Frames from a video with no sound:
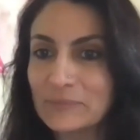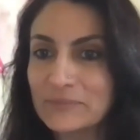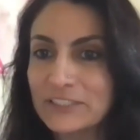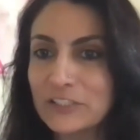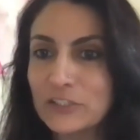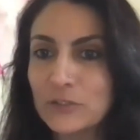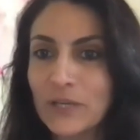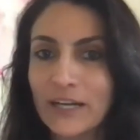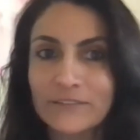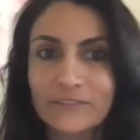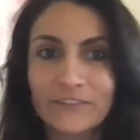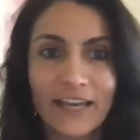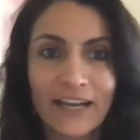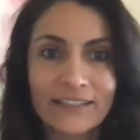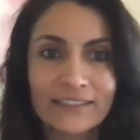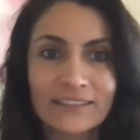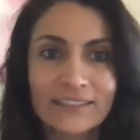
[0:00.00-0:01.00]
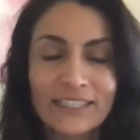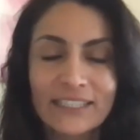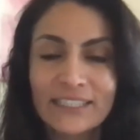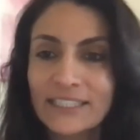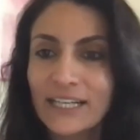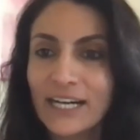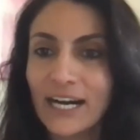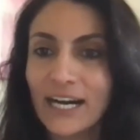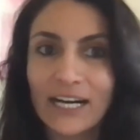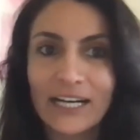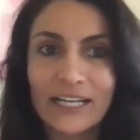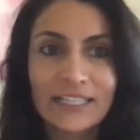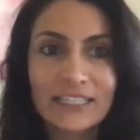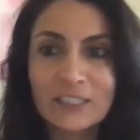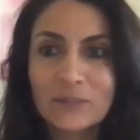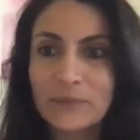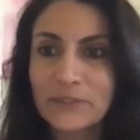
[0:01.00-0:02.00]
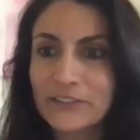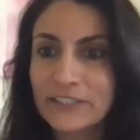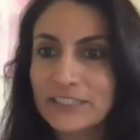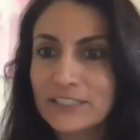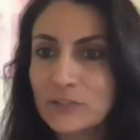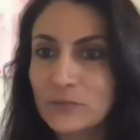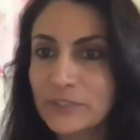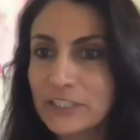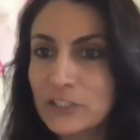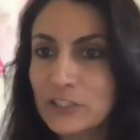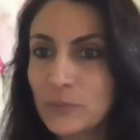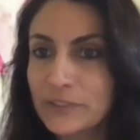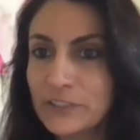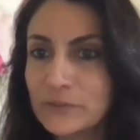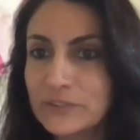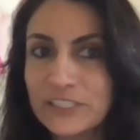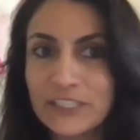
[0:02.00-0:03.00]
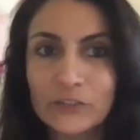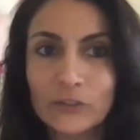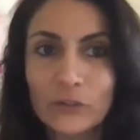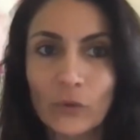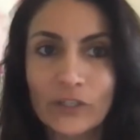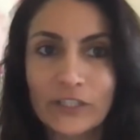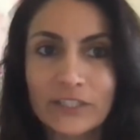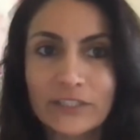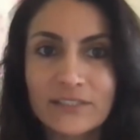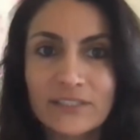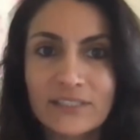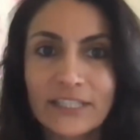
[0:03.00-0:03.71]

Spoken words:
Did you have that experience, Rich, when you did yours?